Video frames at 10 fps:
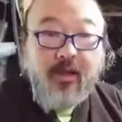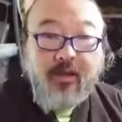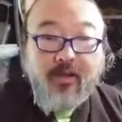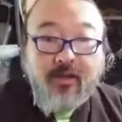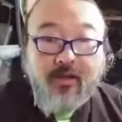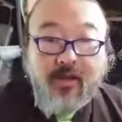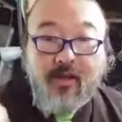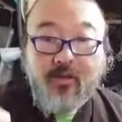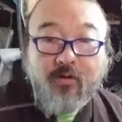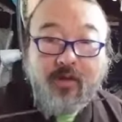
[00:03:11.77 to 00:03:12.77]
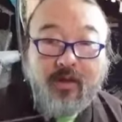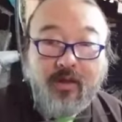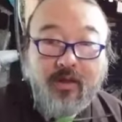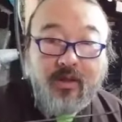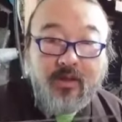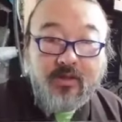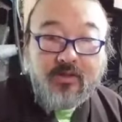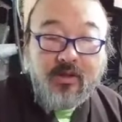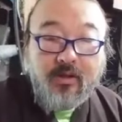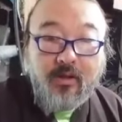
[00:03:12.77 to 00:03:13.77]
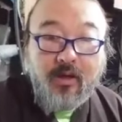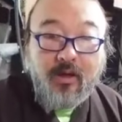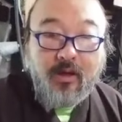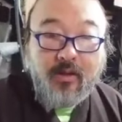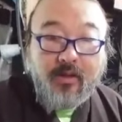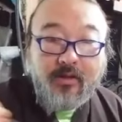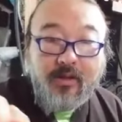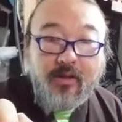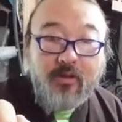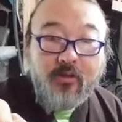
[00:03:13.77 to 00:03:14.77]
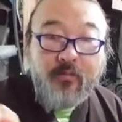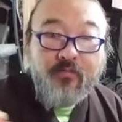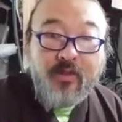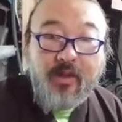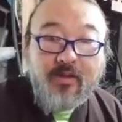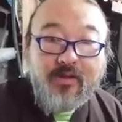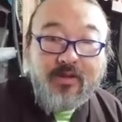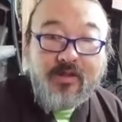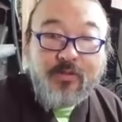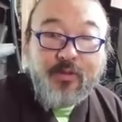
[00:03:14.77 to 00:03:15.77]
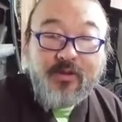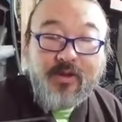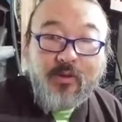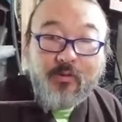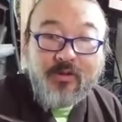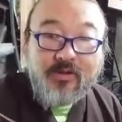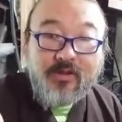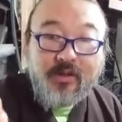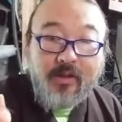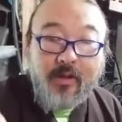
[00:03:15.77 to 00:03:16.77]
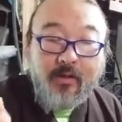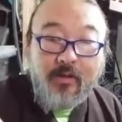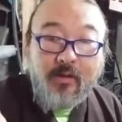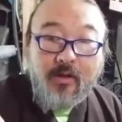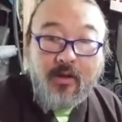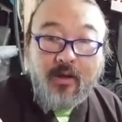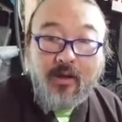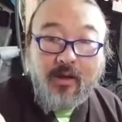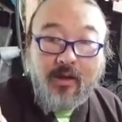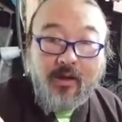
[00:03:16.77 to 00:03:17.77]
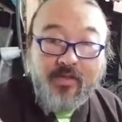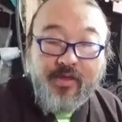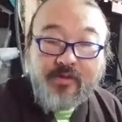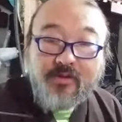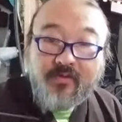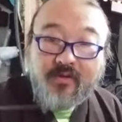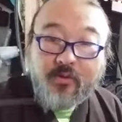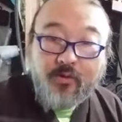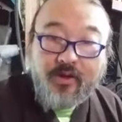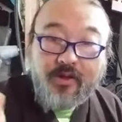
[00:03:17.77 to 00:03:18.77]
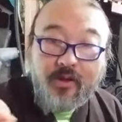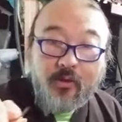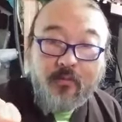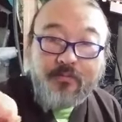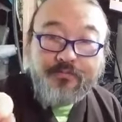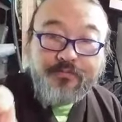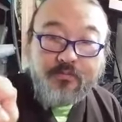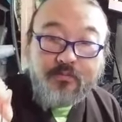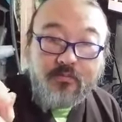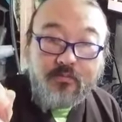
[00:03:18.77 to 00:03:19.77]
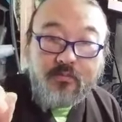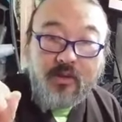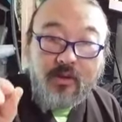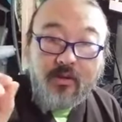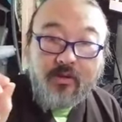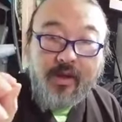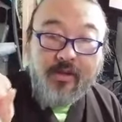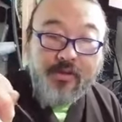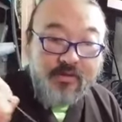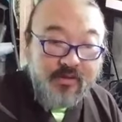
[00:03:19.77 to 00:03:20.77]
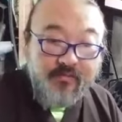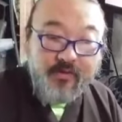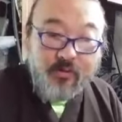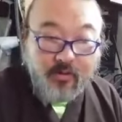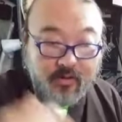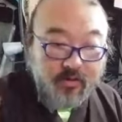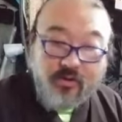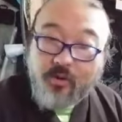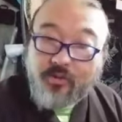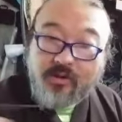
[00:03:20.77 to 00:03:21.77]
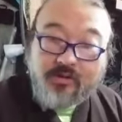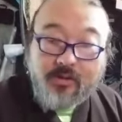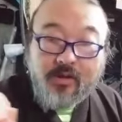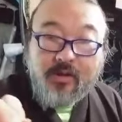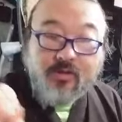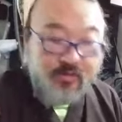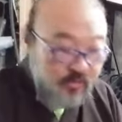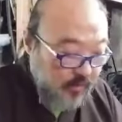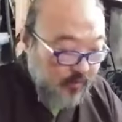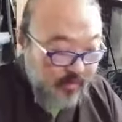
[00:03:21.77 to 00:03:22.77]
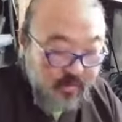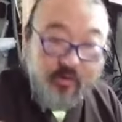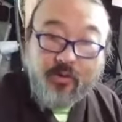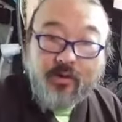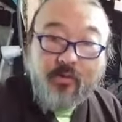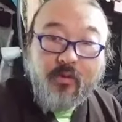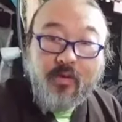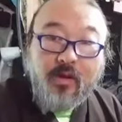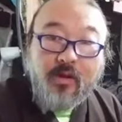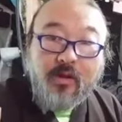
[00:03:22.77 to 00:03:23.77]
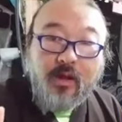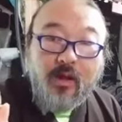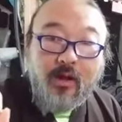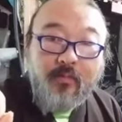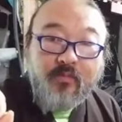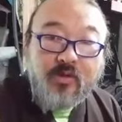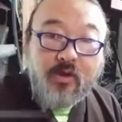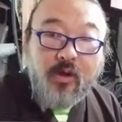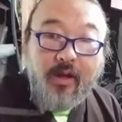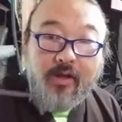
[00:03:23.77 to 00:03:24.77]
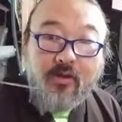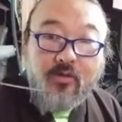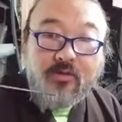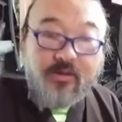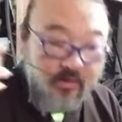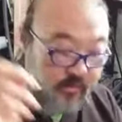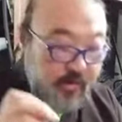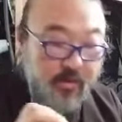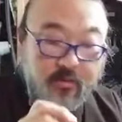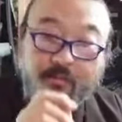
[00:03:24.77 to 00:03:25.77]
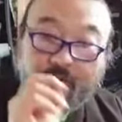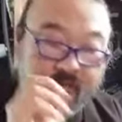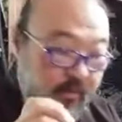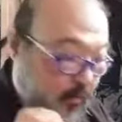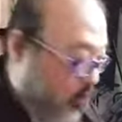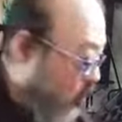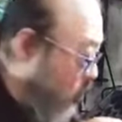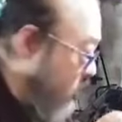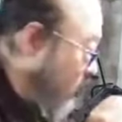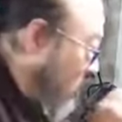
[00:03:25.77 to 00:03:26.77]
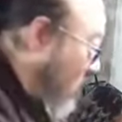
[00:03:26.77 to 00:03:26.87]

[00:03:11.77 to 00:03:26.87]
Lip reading: and here is a needle, and this particular one is like a Thanksgiving turkey needle. Okay, Thanksgiving, sew the turkey with. So I use this thing to punch some holes,